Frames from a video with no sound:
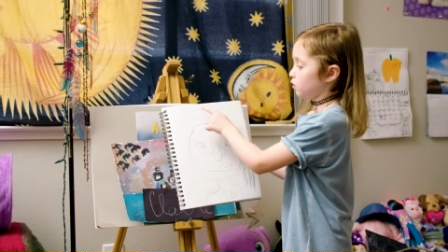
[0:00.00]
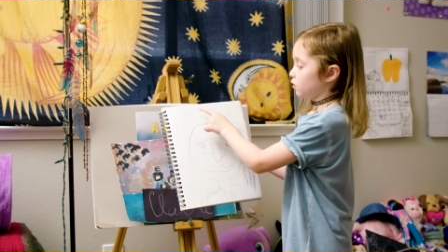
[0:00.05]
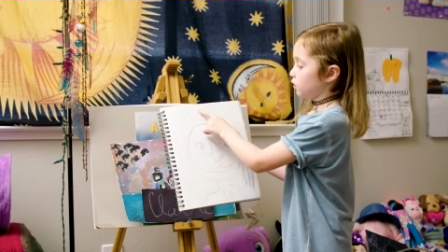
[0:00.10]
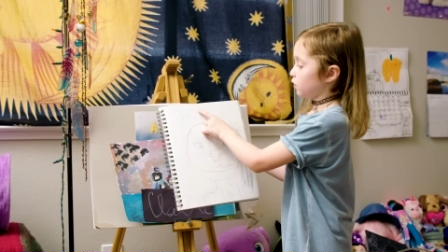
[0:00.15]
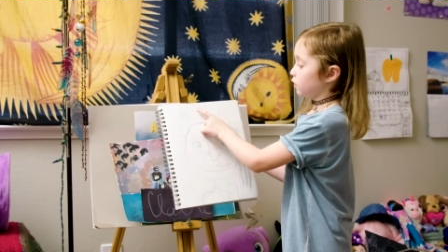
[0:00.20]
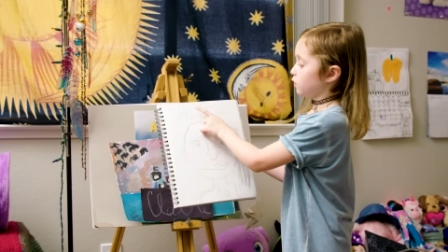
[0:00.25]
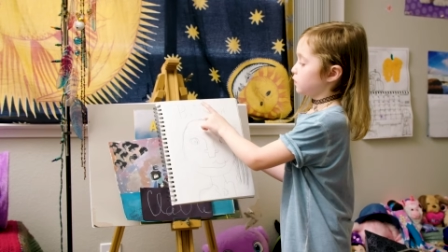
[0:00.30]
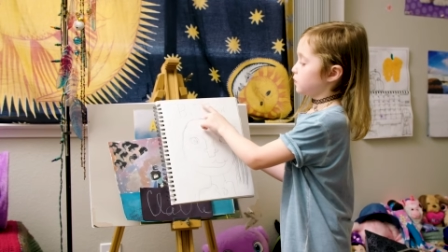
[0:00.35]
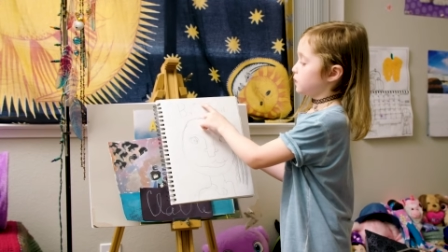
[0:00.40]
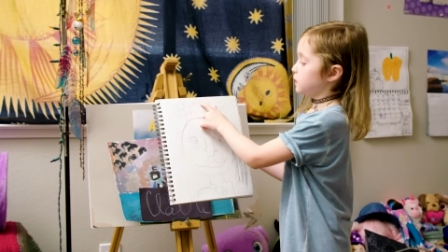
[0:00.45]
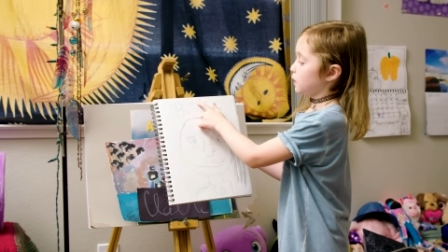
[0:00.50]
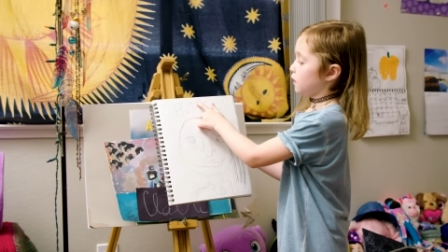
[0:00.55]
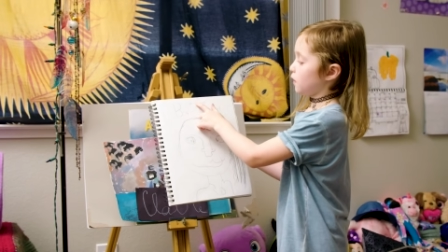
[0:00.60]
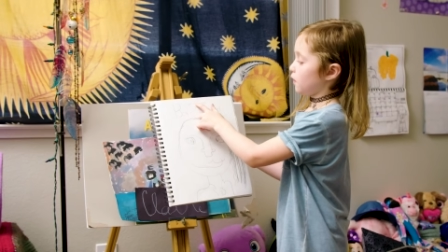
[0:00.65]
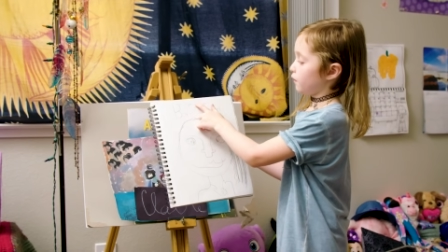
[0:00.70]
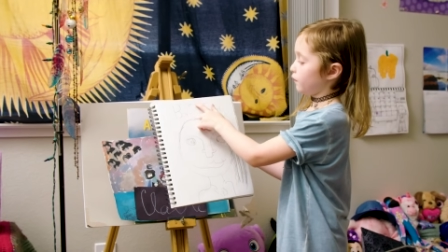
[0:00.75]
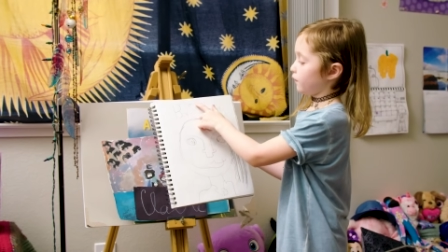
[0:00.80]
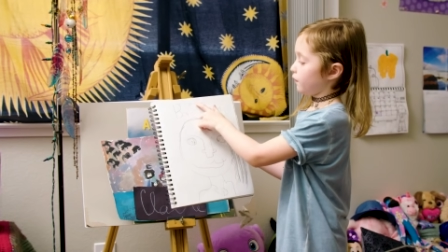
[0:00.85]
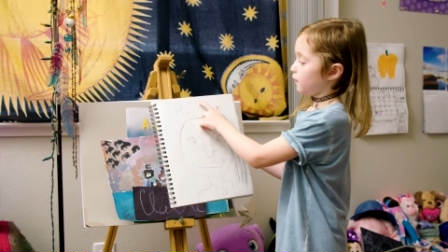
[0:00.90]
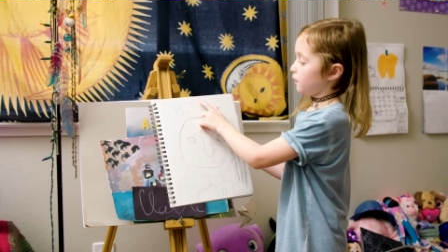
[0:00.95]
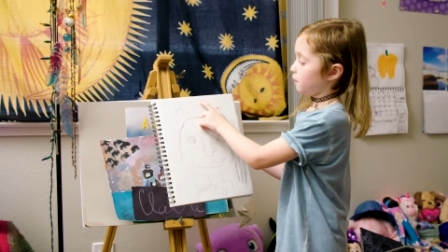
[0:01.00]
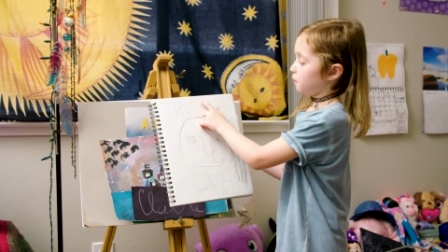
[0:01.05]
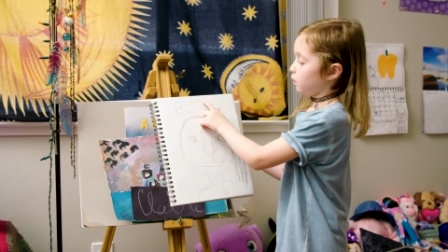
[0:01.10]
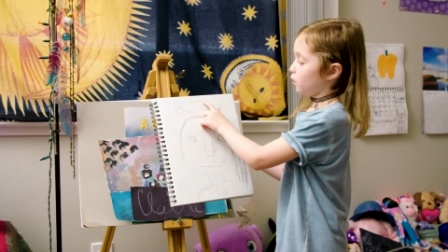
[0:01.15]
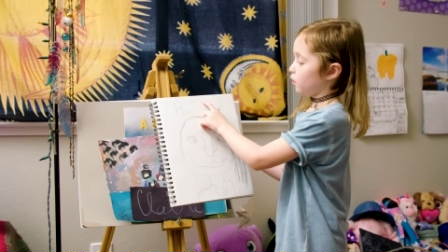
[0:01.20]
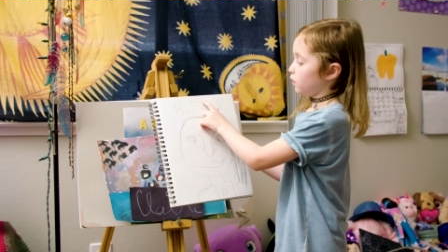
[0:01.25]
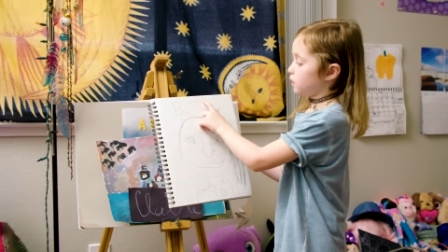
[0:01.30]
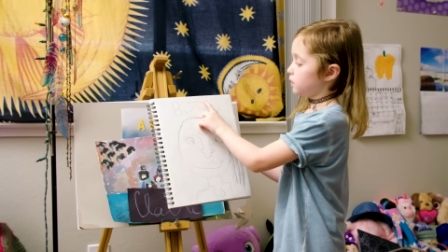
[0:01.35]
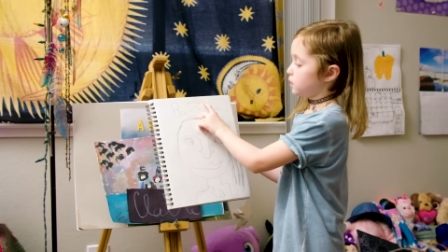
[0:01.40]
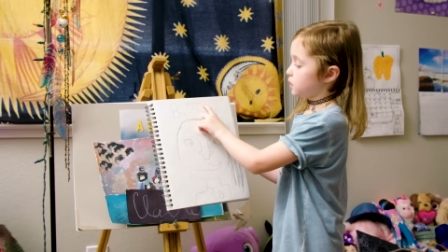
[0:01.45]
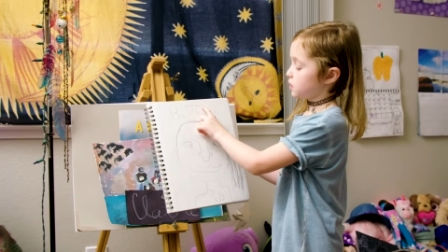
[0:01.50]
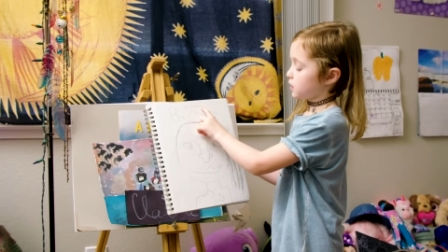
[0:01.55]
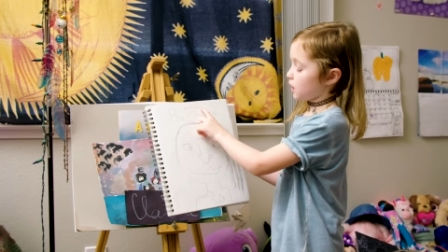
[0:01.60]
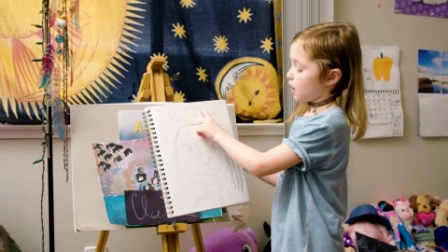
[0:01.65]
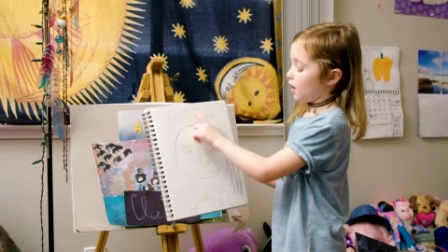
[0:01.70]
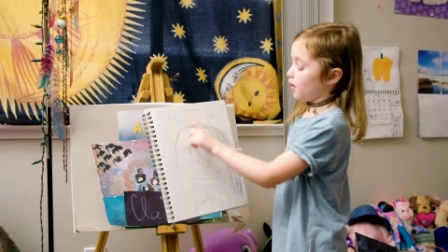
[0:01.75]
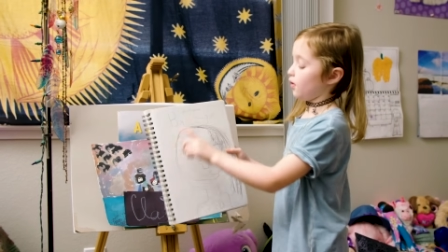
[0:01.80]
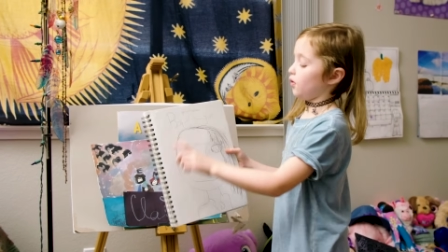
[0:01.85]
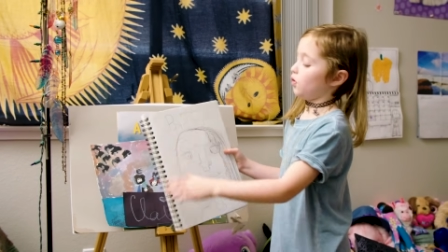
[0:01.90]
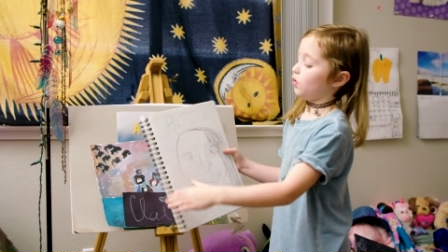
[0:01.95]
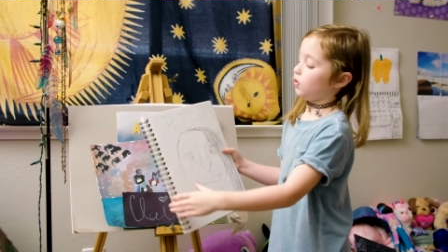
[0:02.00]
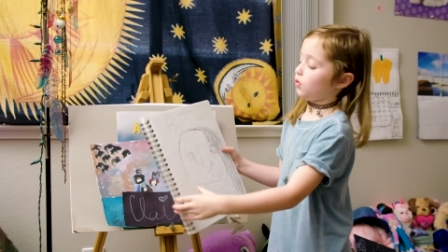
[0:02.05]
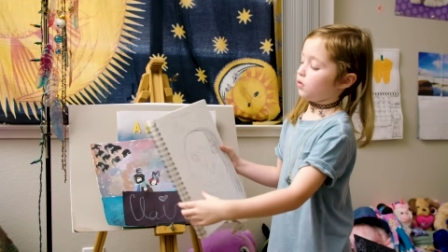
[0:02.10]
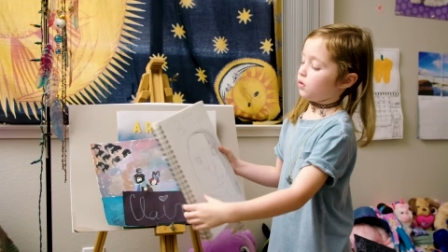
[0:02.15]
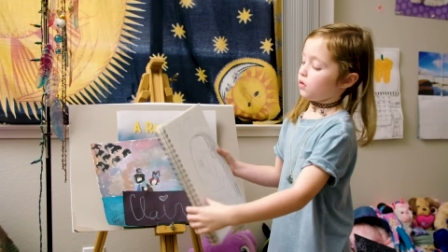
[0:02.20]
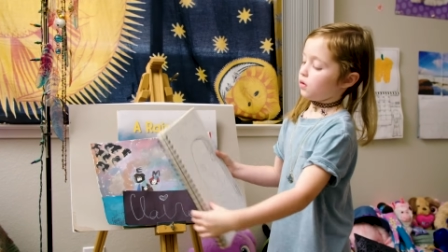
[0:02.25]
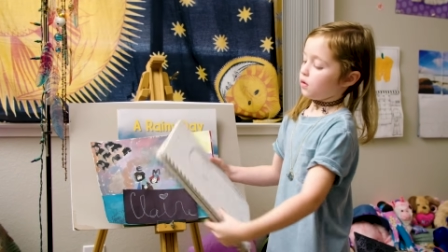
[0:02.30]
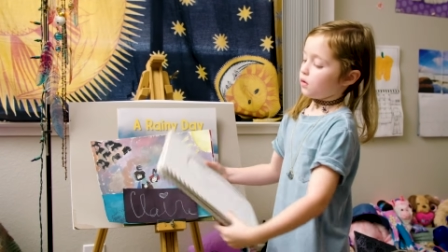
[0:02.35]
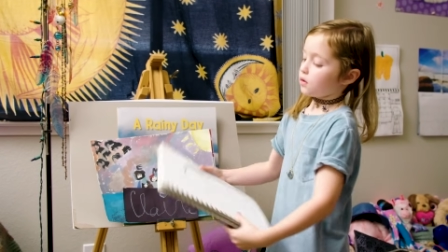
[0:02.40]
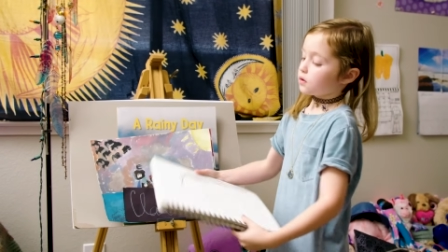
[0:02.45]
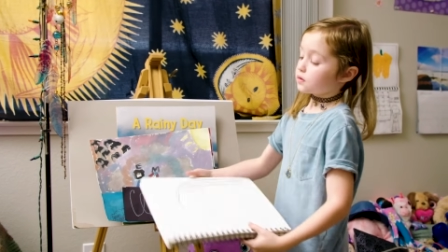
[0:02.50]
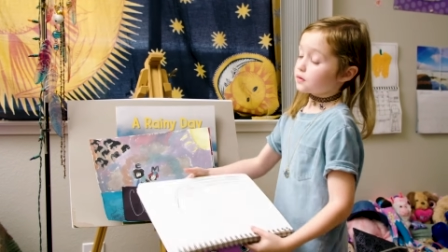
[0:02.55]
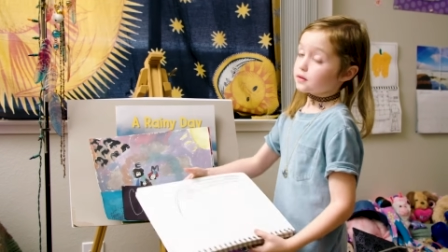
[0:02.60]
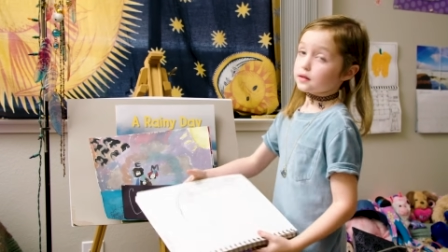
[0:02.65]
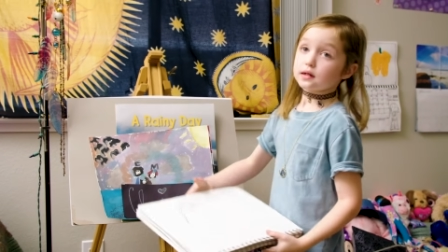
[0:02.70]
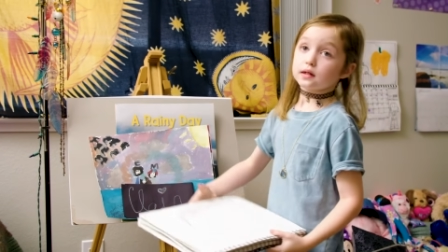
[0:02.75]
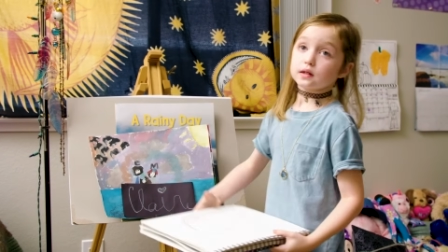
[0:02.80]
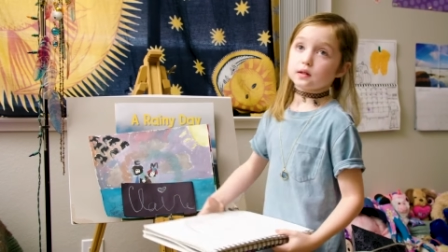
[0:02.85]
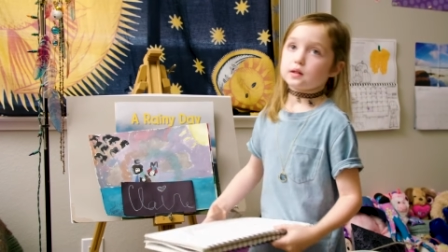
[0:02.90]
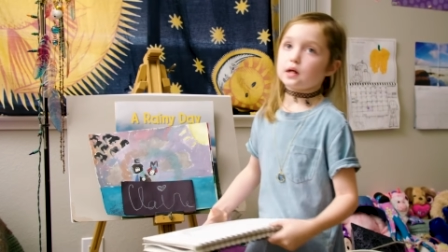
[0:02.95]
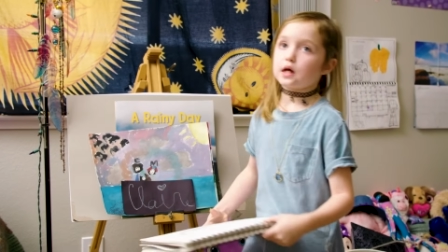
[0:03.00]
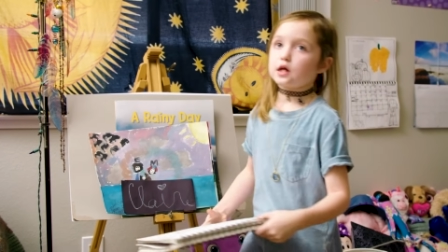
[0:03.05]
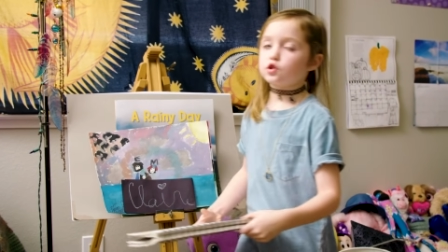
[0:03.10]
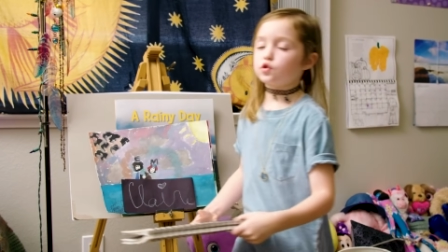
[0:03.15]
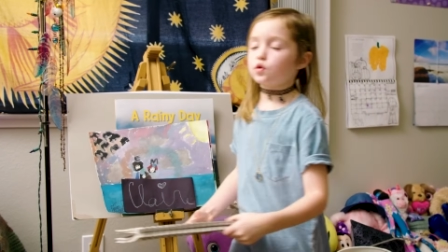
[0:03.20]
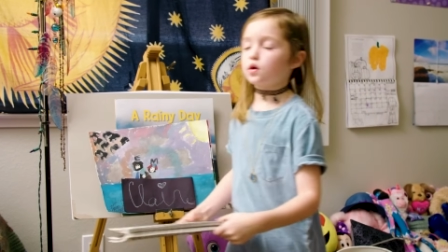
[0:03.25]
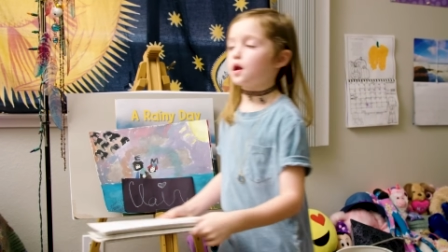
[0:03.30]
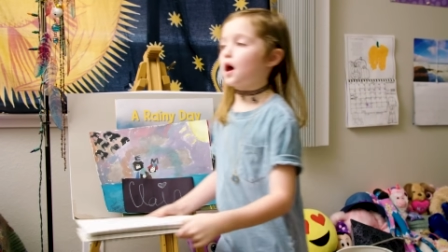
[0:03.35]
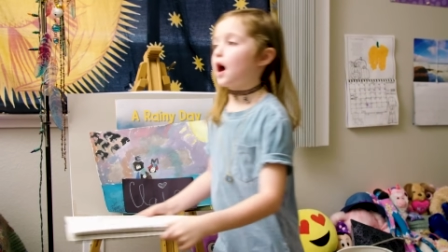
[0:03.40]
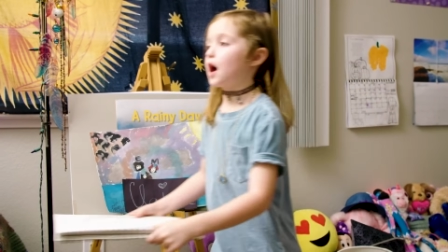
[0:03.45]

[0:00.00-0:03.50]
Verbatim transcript: girl self, and boy style, because that's what